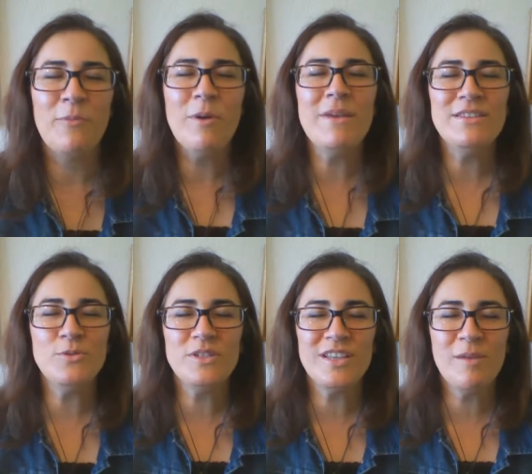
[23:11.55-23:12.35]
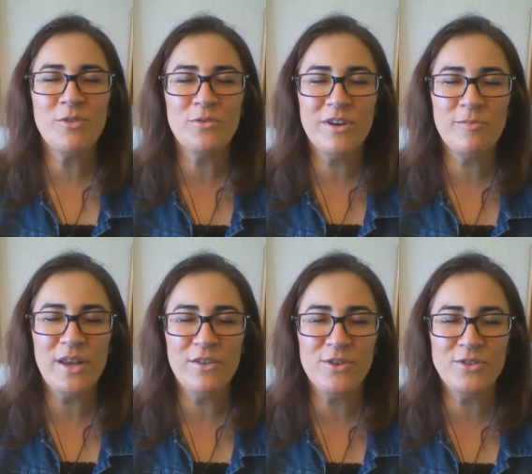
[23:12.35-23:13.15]
what message wants to come through for
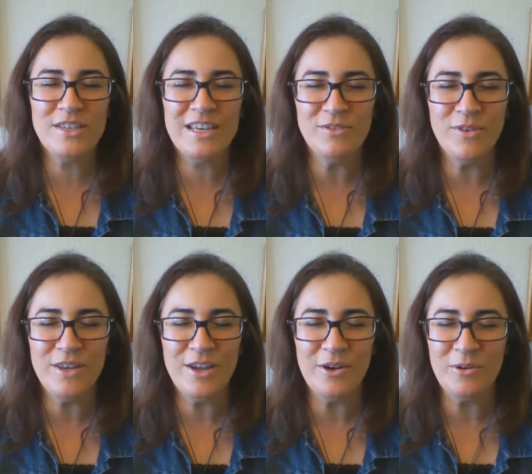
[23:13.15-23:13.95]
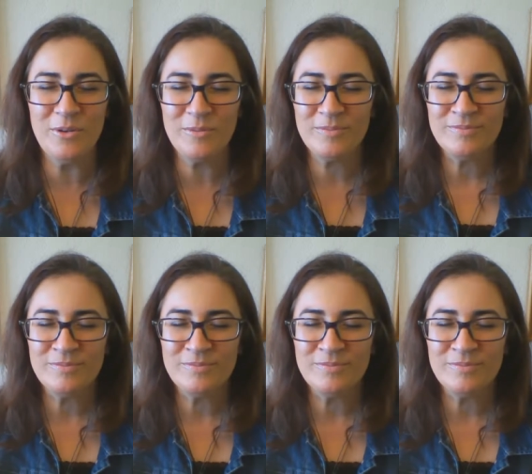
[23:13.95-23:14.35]
everybody who views today's video?